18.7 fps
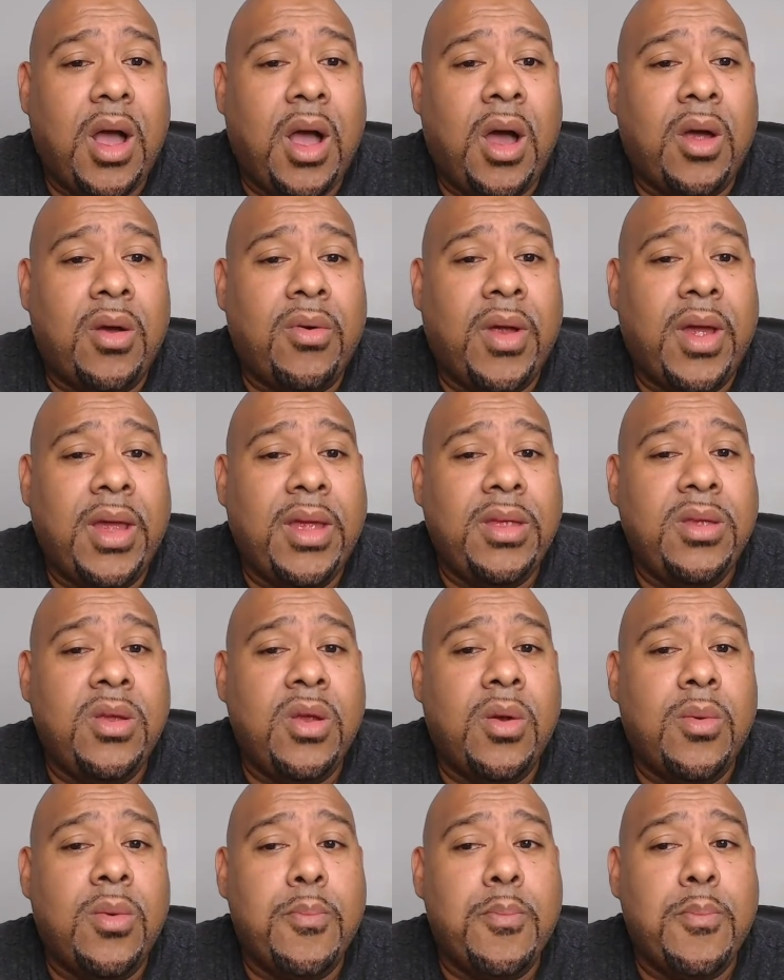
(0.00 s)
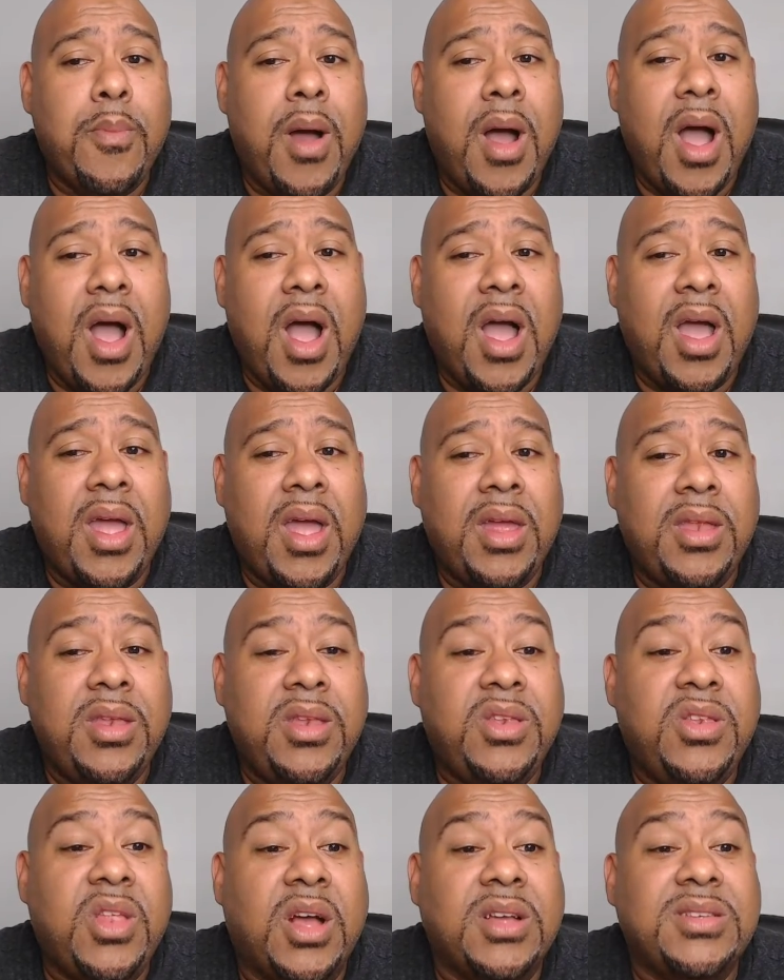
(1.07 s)
All right, your
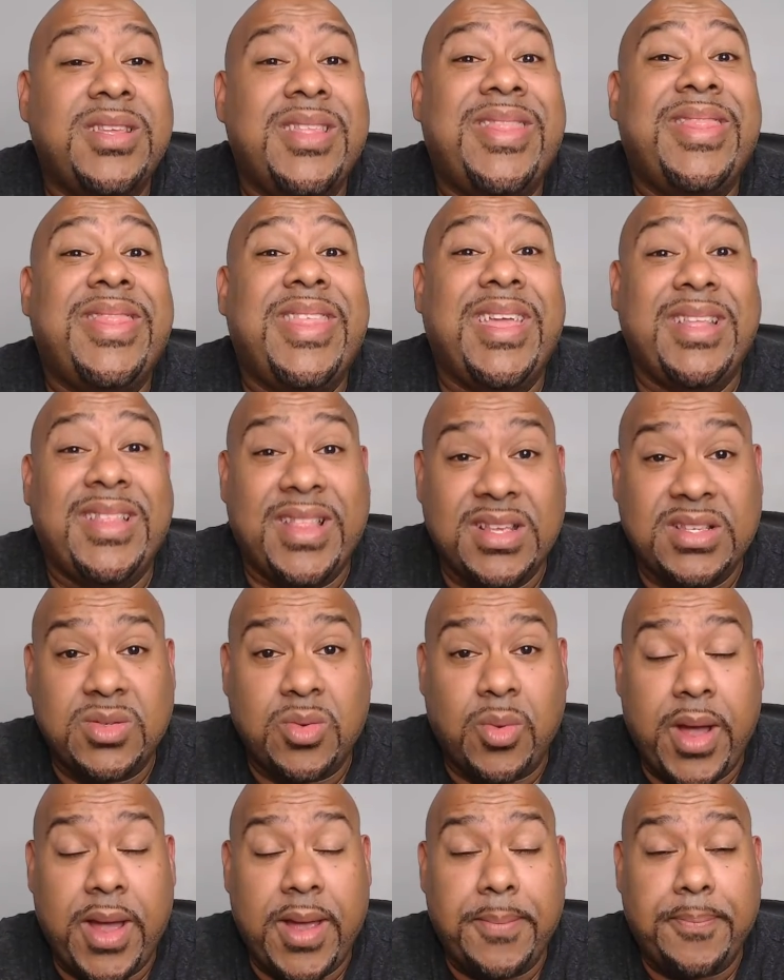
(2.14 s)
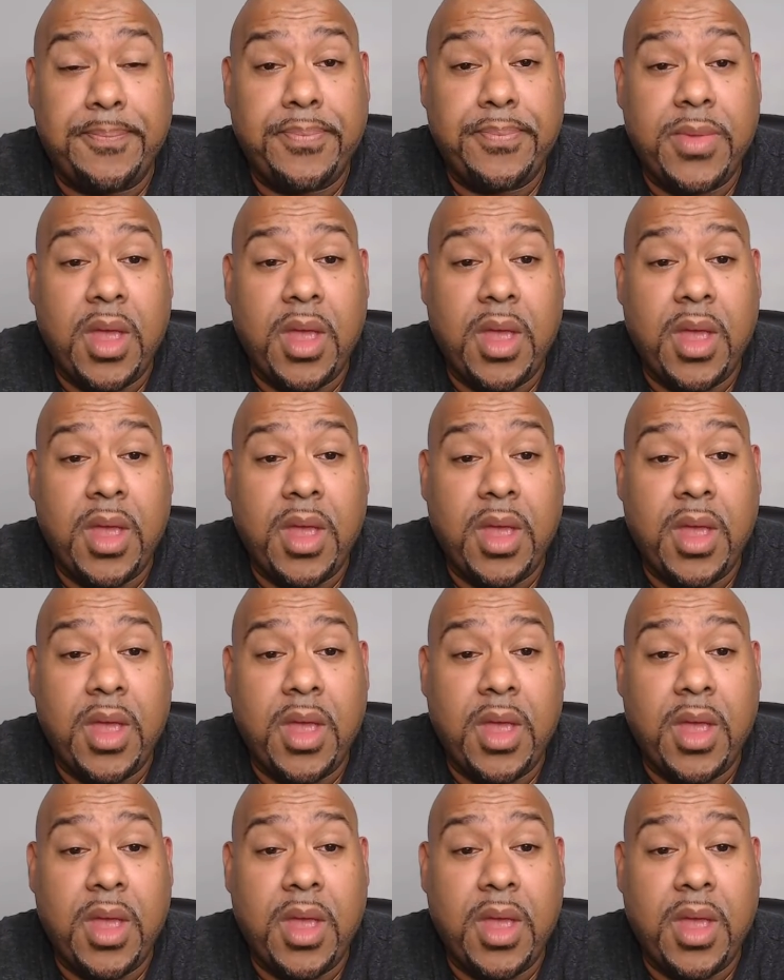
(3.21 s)
mind doesn't think this way.